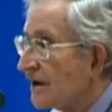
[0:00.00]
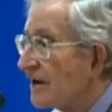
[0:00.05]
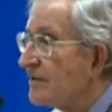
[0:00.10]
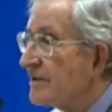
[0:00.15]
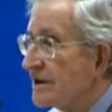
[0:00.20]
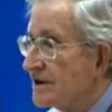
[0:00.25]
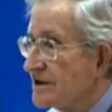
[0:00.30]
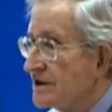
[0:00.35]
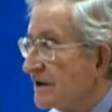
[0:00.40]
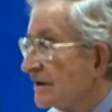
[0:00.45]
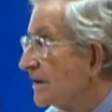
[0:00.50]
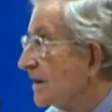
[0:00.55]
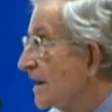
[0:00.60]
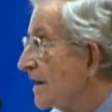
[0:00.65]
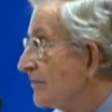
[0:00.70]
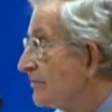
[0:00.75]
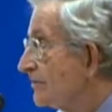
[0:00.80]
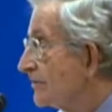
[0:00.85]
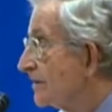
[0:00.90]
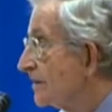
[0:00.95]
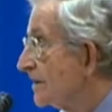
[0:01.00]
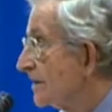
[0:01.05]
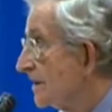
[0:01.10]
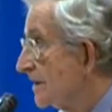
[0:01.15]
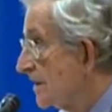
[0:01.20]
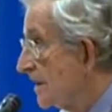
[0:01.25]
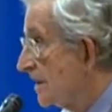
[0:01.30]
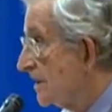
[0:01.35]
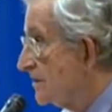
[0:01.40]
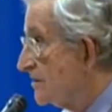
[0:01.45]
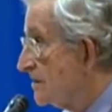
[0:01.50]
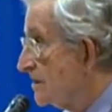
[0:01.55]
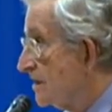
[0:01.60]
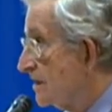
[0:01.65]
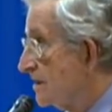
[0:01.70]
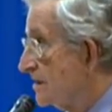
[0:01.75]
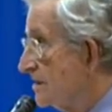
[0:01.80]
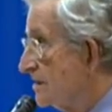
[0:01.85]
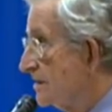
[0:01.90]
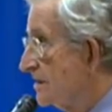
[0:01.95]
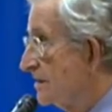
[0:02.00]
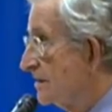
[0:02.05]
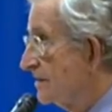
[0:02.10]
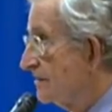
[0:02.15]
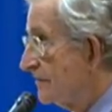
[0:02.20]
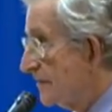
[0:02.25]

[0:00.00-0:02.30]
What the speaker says: limits of the left in the United States.